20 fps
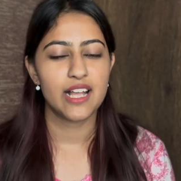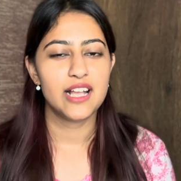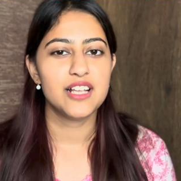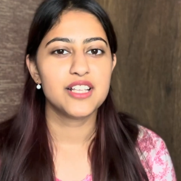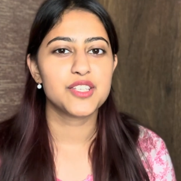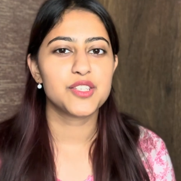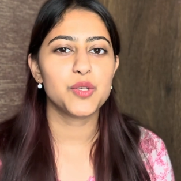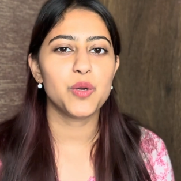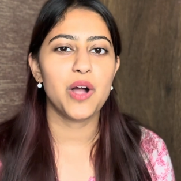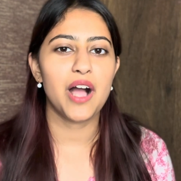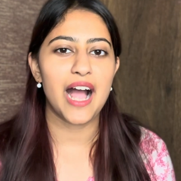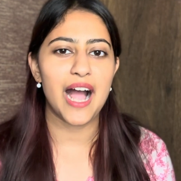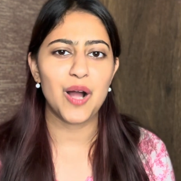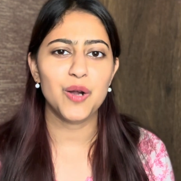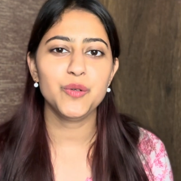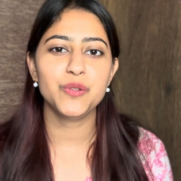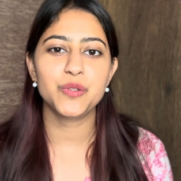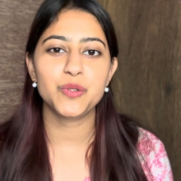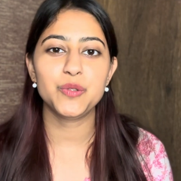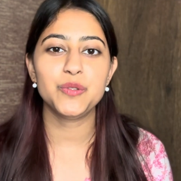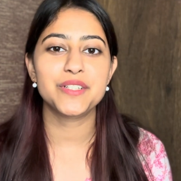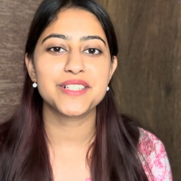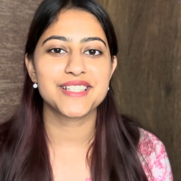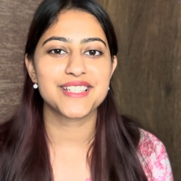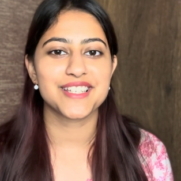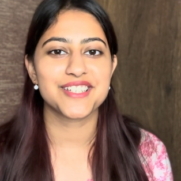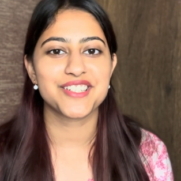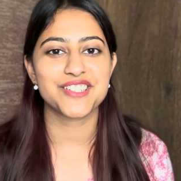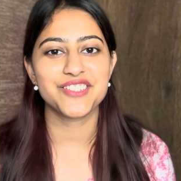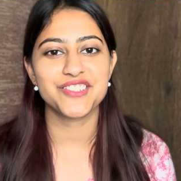So how do
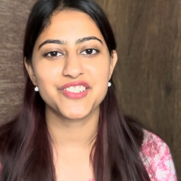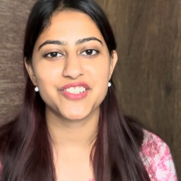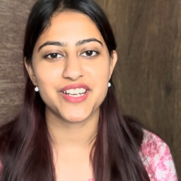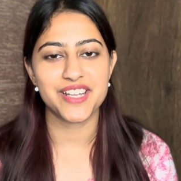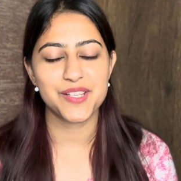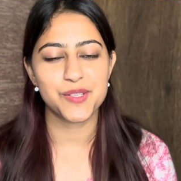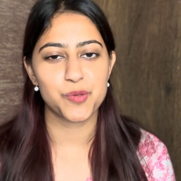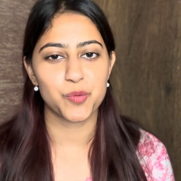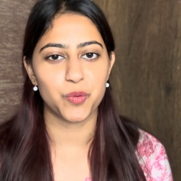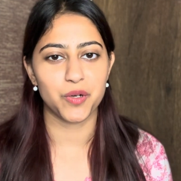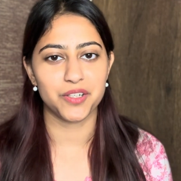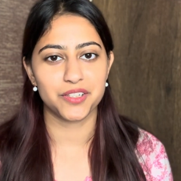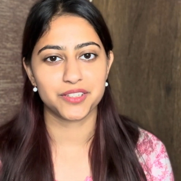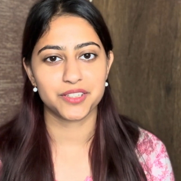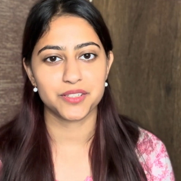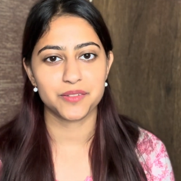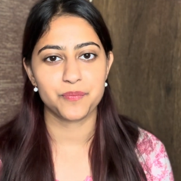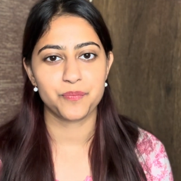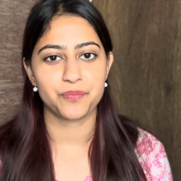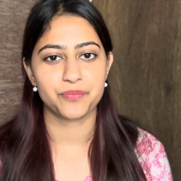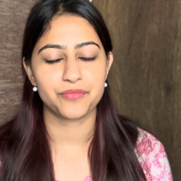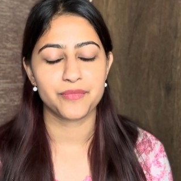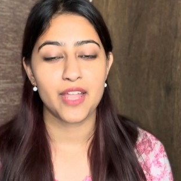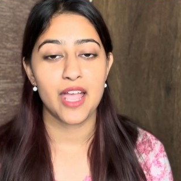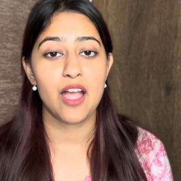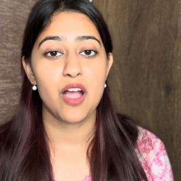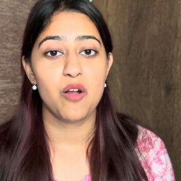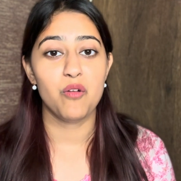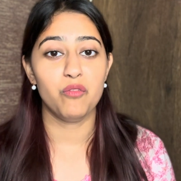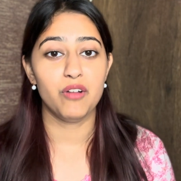decision trees work?
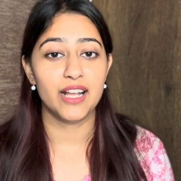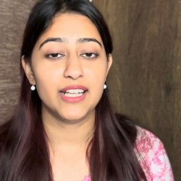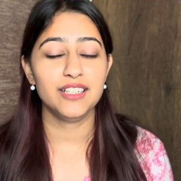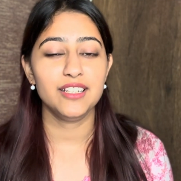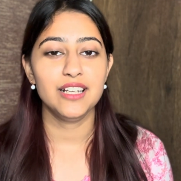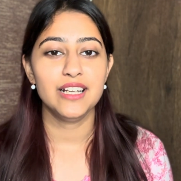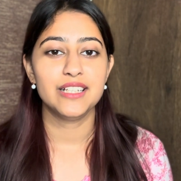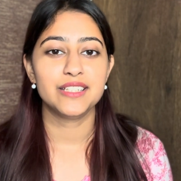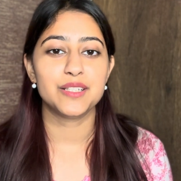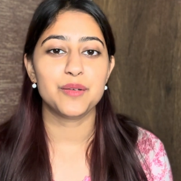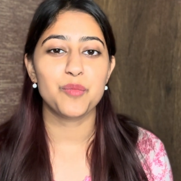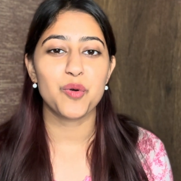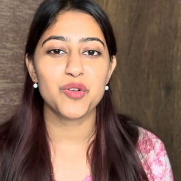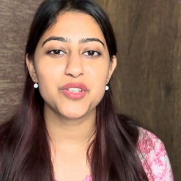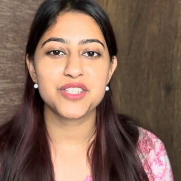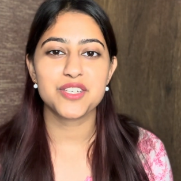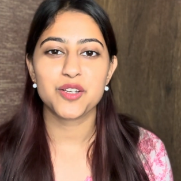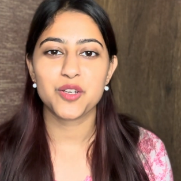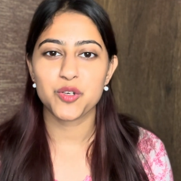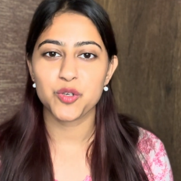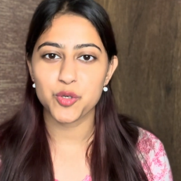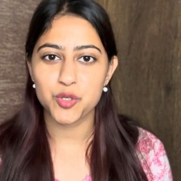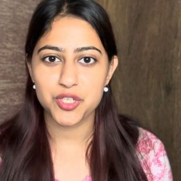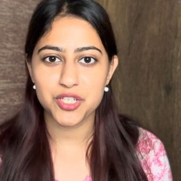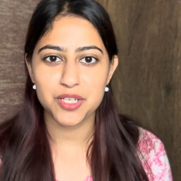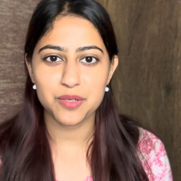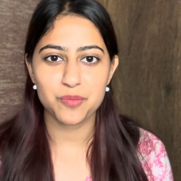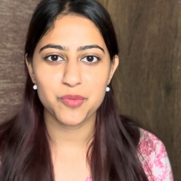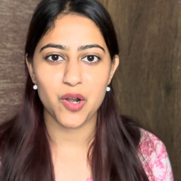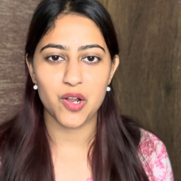Well, the most
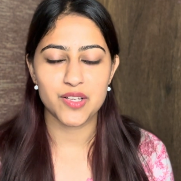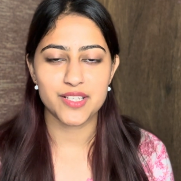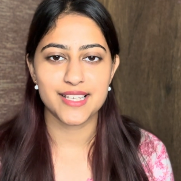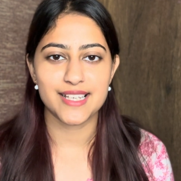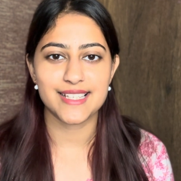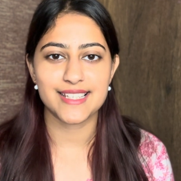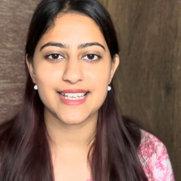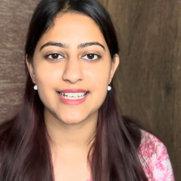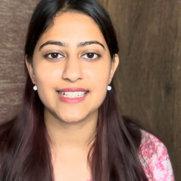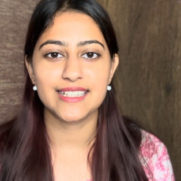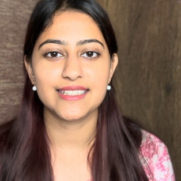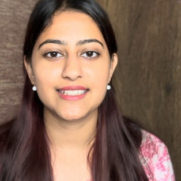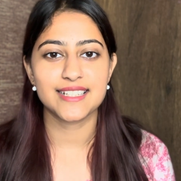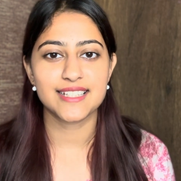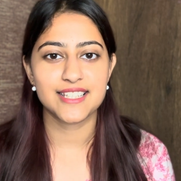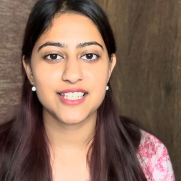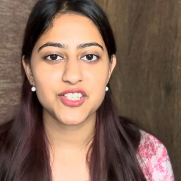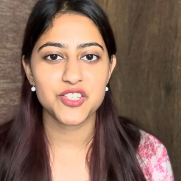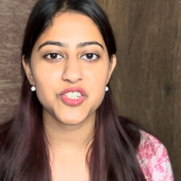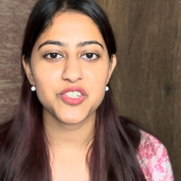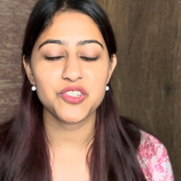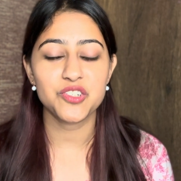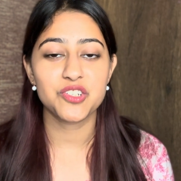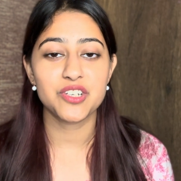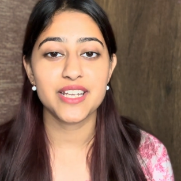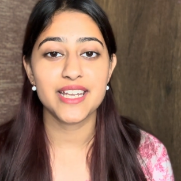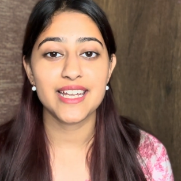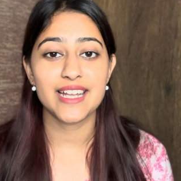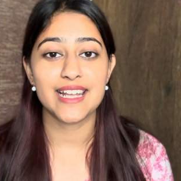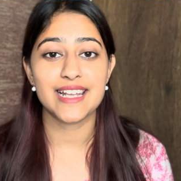crucial process in a decision
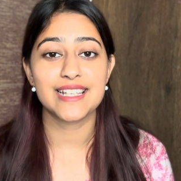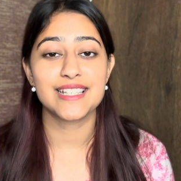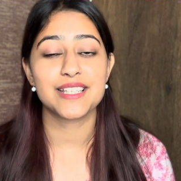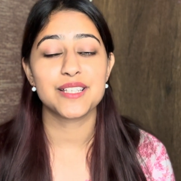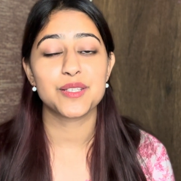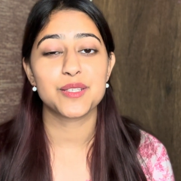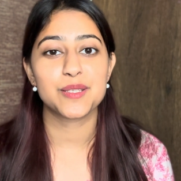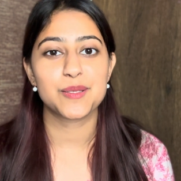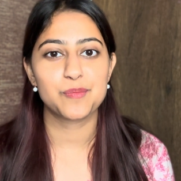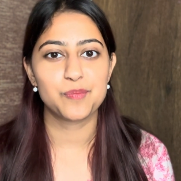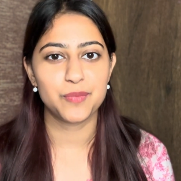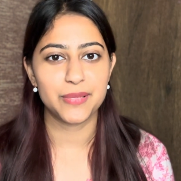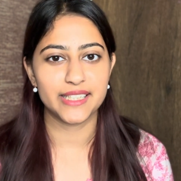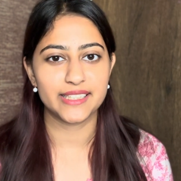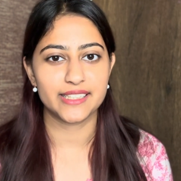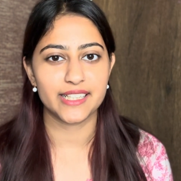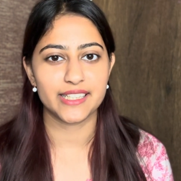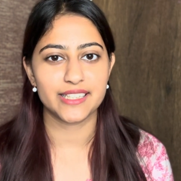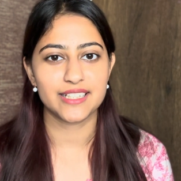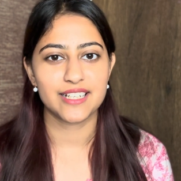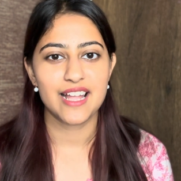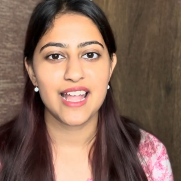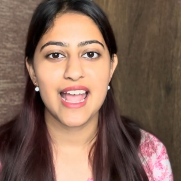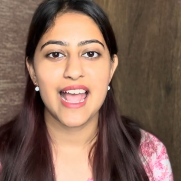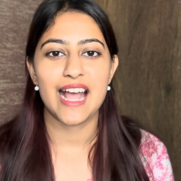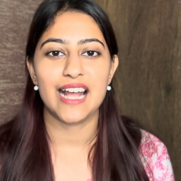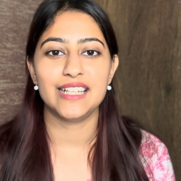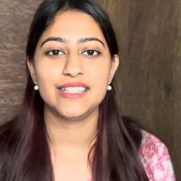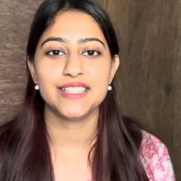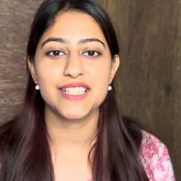tree is splitting,
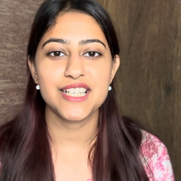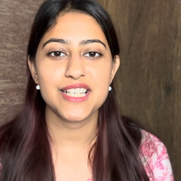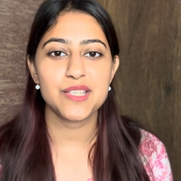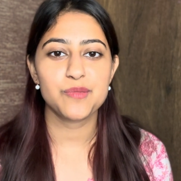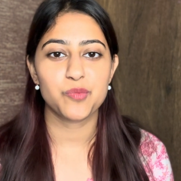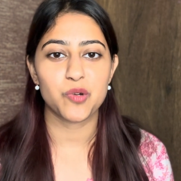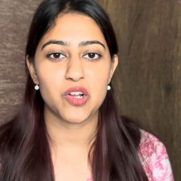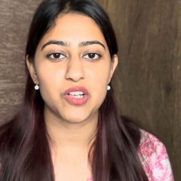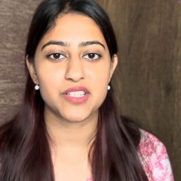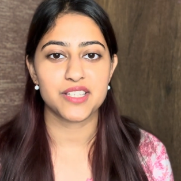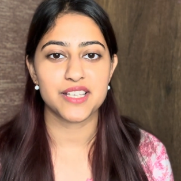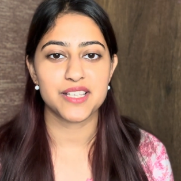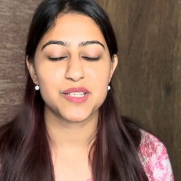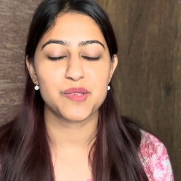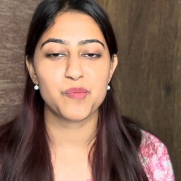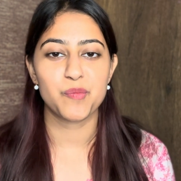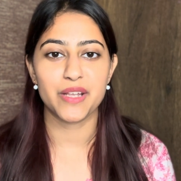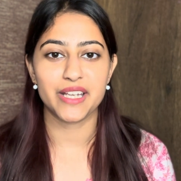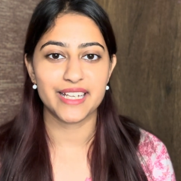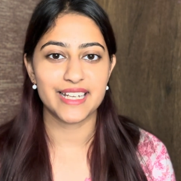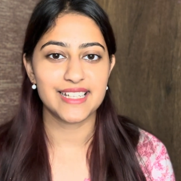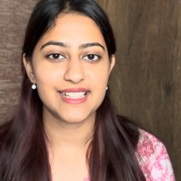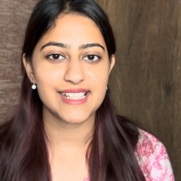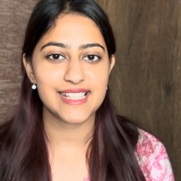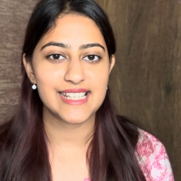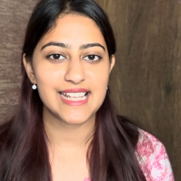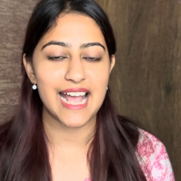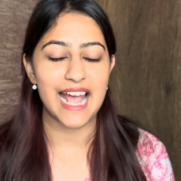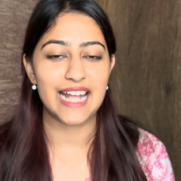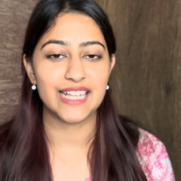and this process
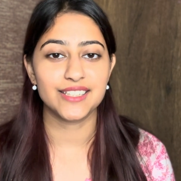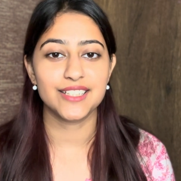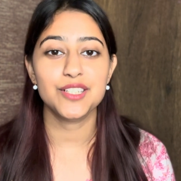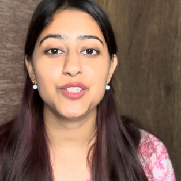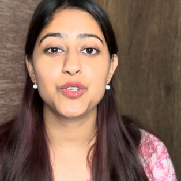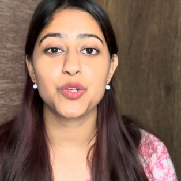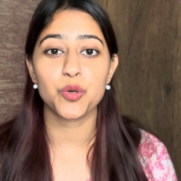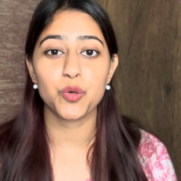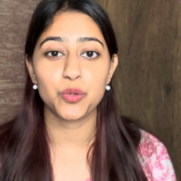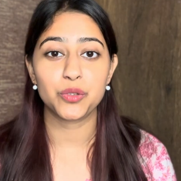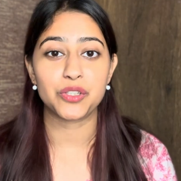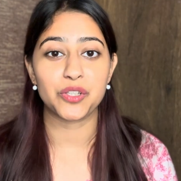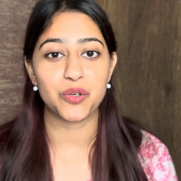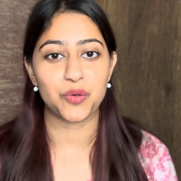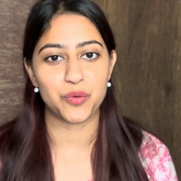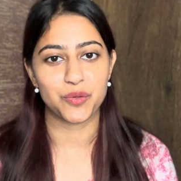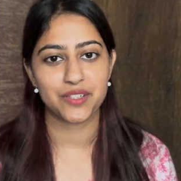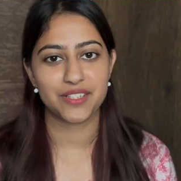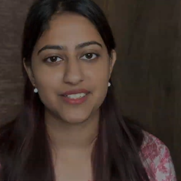begins at the root node.